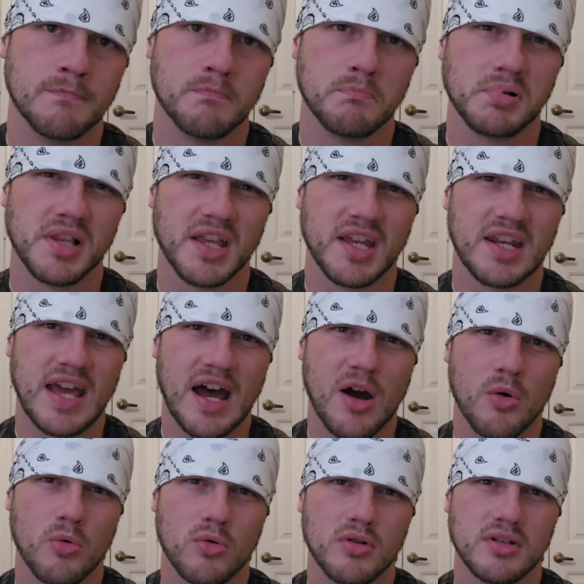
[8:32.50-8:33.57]
played
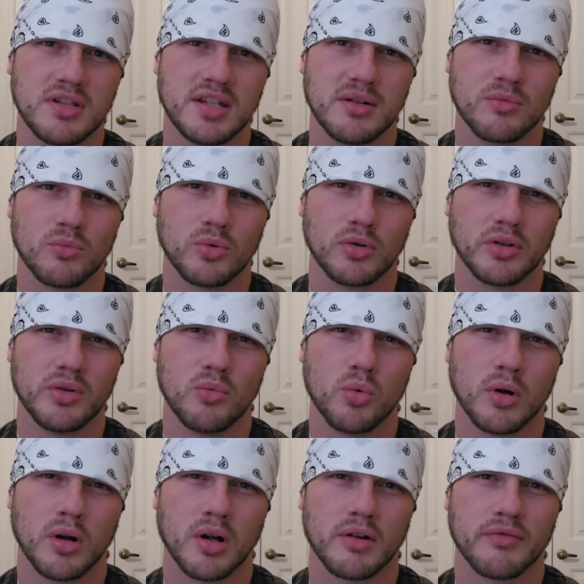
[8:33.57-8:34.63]
out didn't really
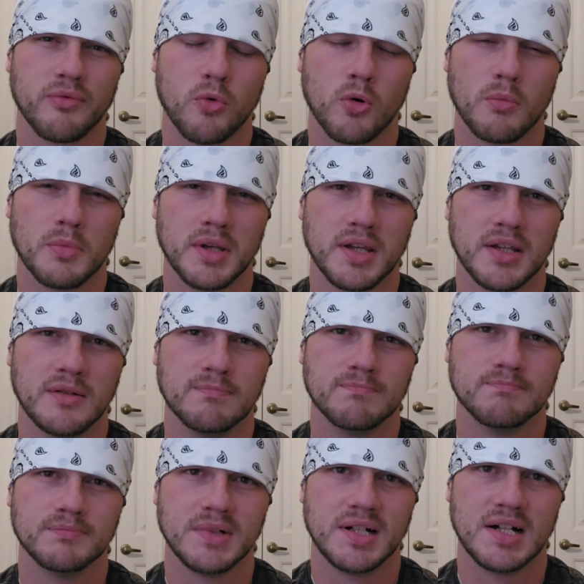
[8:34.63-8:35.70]
work for me.
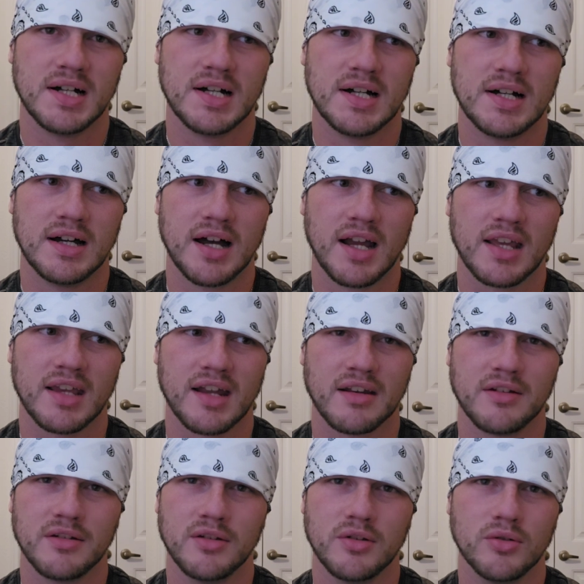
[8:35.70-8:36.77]
I kind
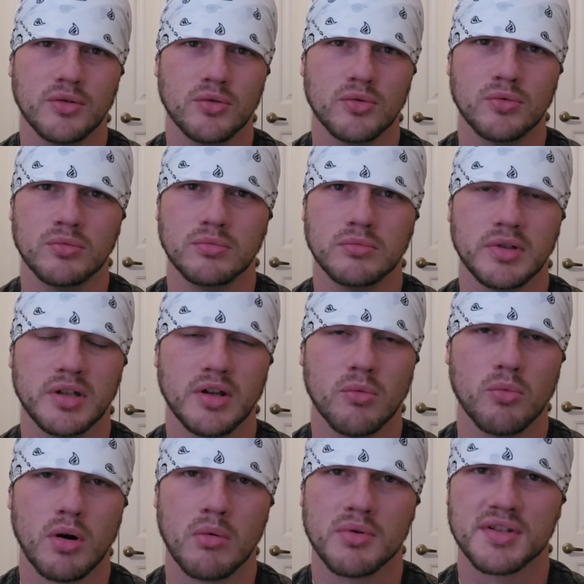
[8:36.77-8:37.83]
of knew, you know,
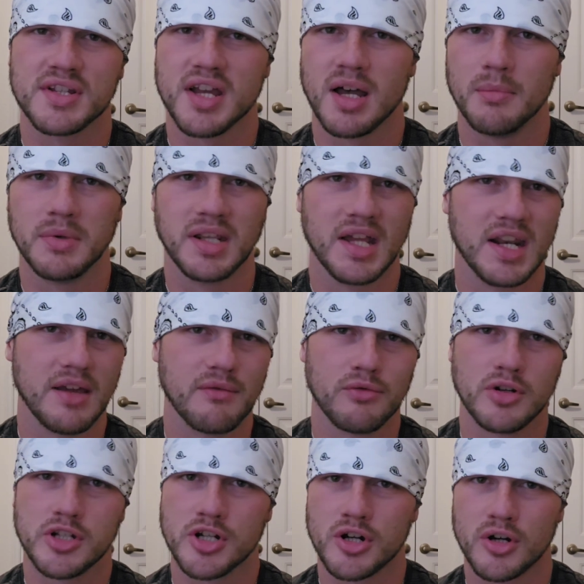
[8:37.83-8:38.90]
what was coming at
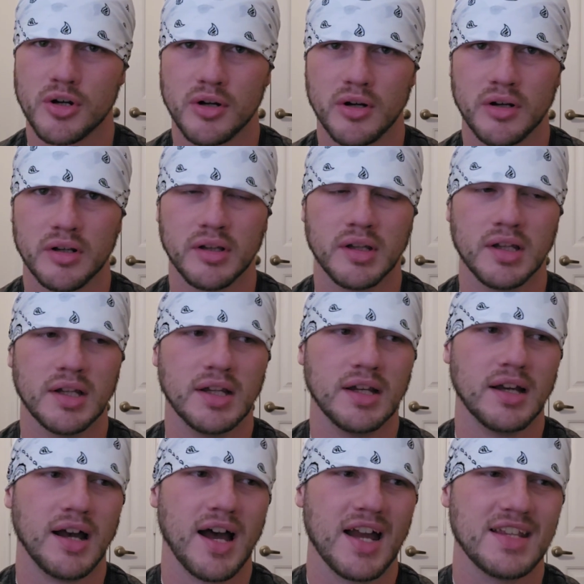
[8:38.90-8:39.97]
every turn.
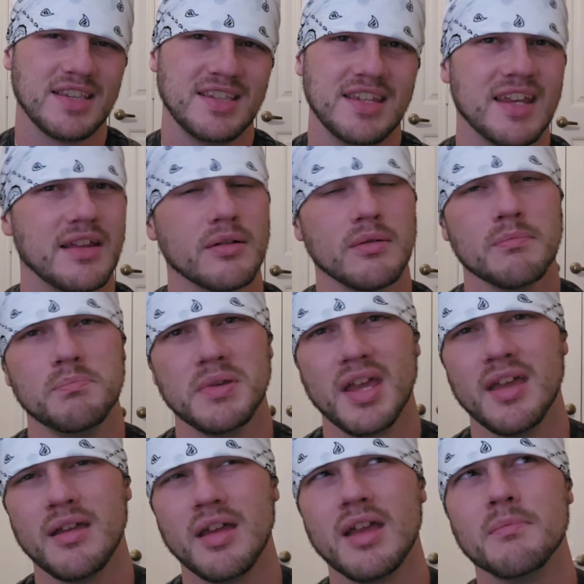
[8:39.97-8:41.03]
I didn't,
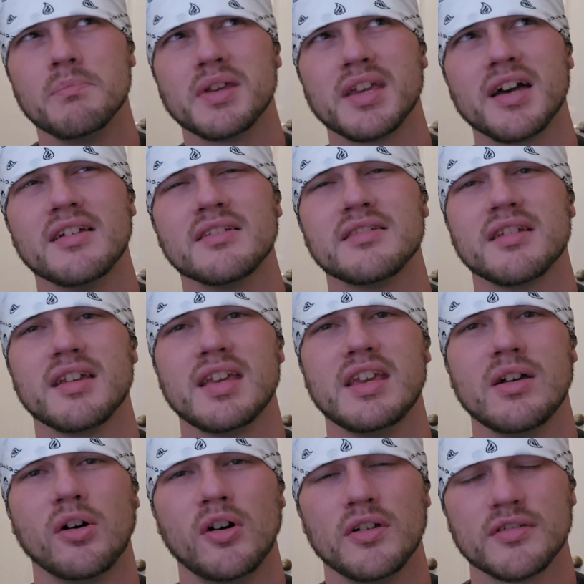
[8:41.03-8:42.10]
and because
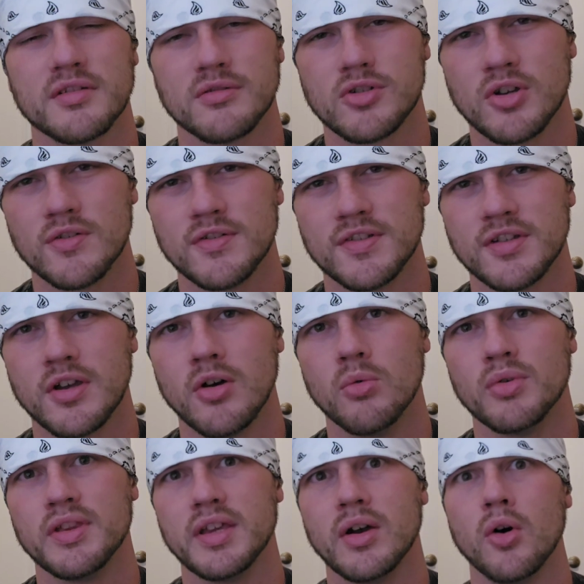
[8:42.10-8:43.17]
he also chose to go
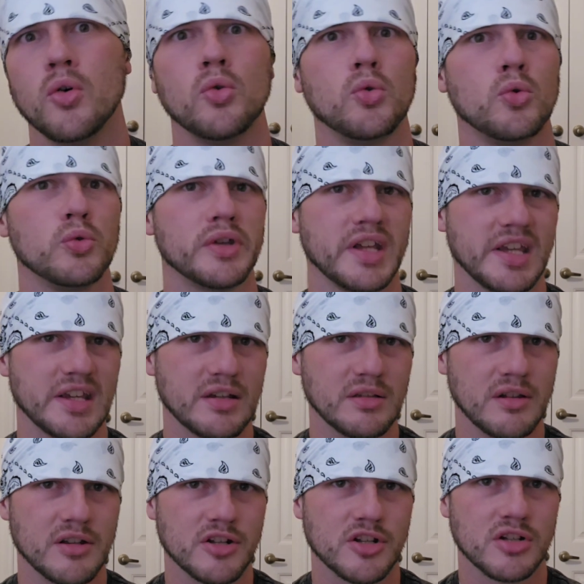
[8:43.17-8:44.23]
with the old
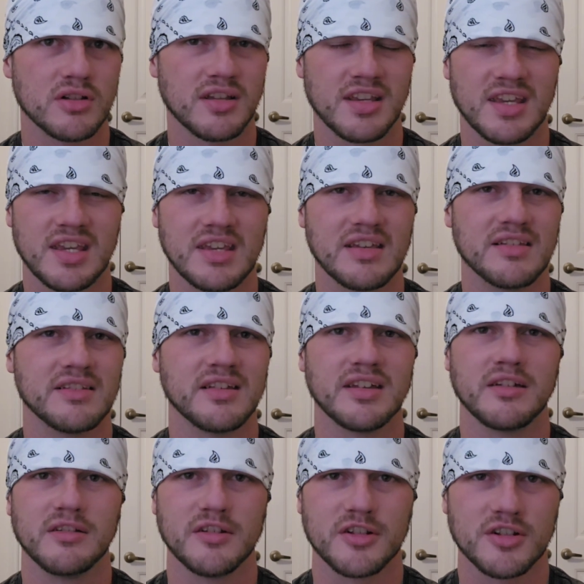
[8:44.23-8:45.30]
English, King's
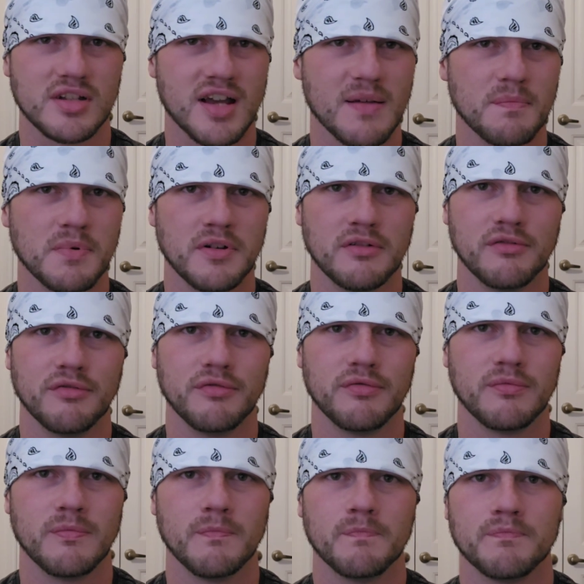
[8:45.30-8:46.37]
English type
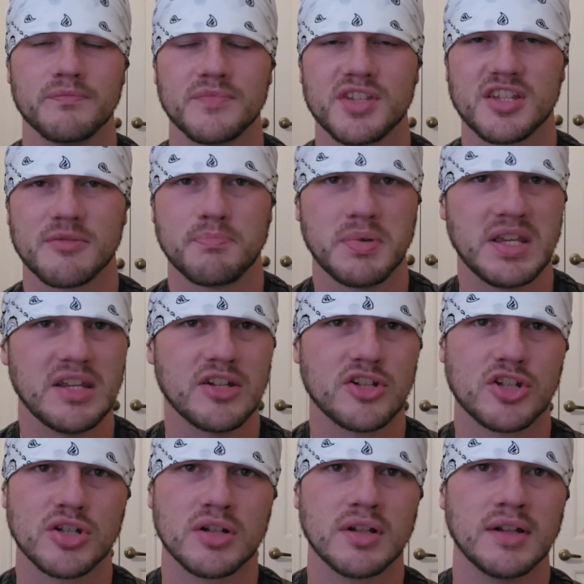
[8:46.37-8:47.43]
of
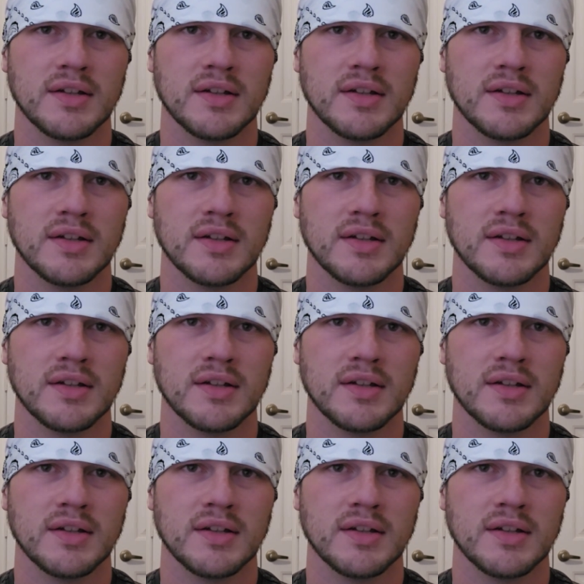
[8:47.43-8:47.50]
speech,